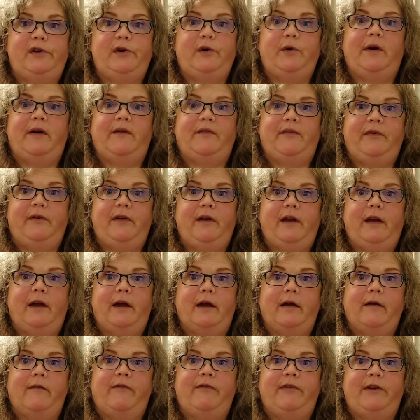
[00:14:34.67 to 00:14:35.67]
do a
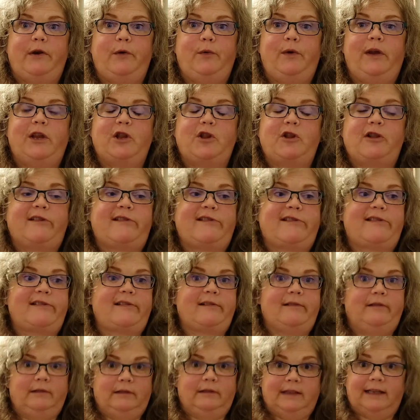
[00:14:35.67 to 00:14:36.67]
few
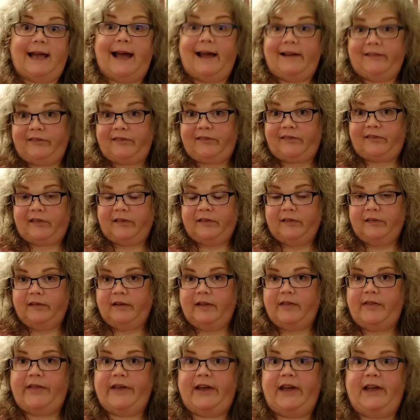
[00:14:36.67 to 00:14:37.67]
inches less
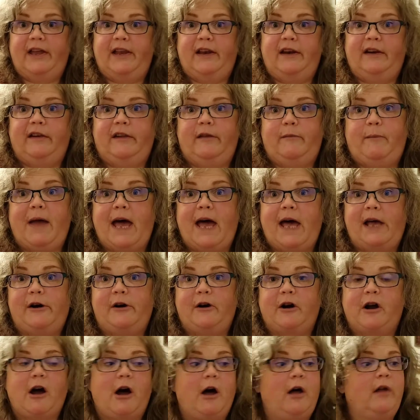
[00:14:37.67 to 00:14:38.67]
than the
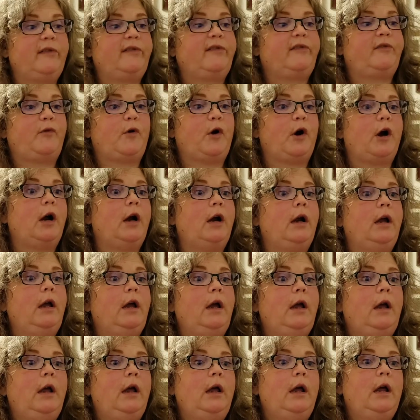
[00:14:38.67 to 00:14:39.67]
pattern calls
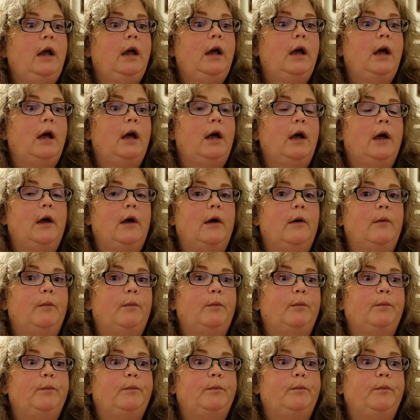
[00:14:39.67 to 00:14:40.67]
for.
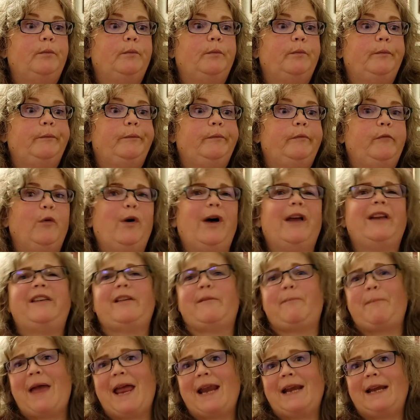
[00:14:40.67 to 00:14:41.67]

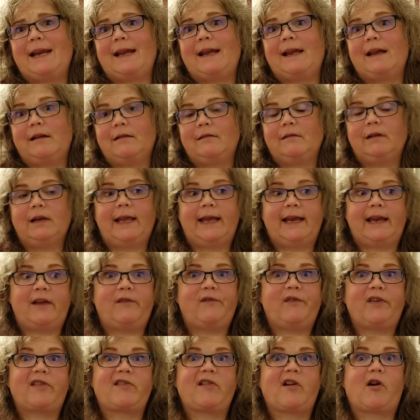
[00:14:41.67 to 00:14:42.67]
Well, depending,
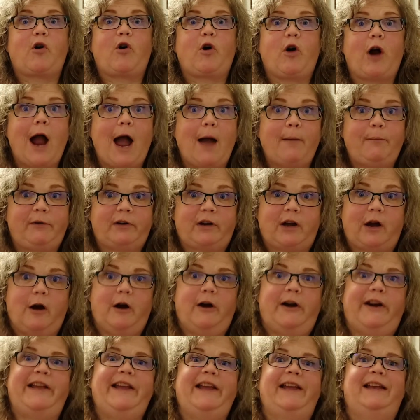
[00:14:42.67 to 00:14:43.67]
like if it's a cropped
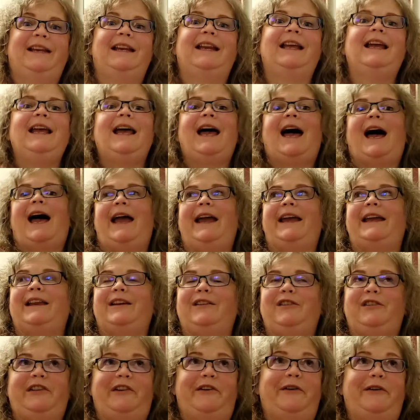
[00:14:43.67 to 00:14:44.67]
cardigan,
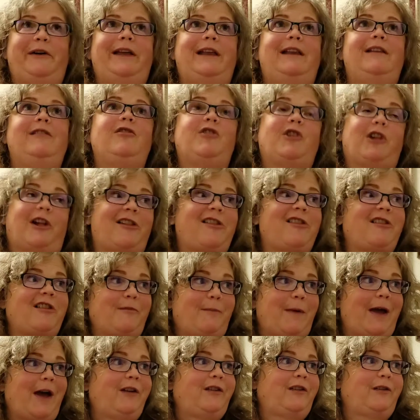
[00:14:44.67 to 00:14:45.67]
I can do it
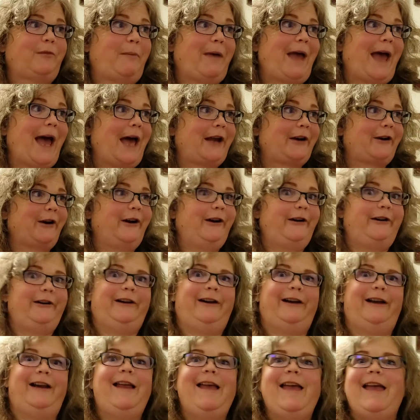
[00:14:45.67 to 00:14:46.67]
just about to
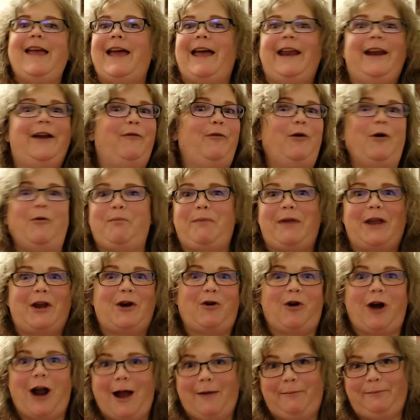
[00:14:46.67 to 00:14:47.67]
pattern and it won't
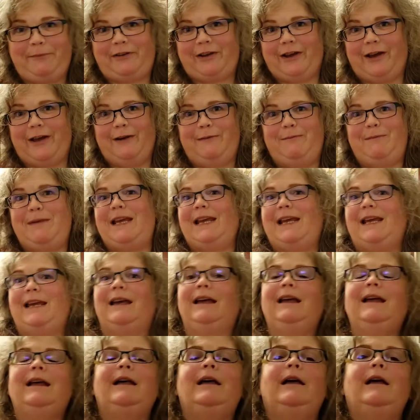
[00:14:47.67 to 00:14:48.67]
be cropped on
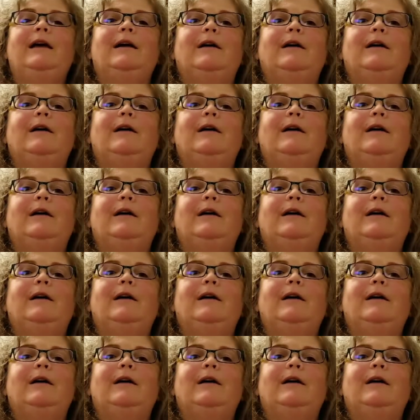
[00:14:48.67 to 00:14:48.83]
me,